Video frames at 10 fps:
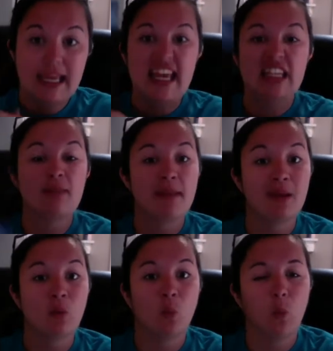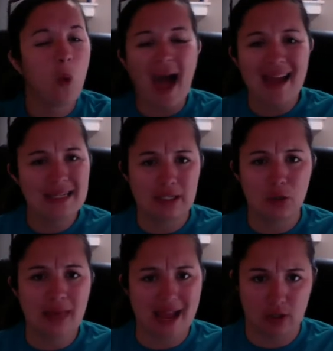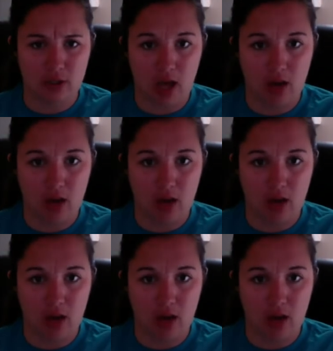is maybe why do they glow?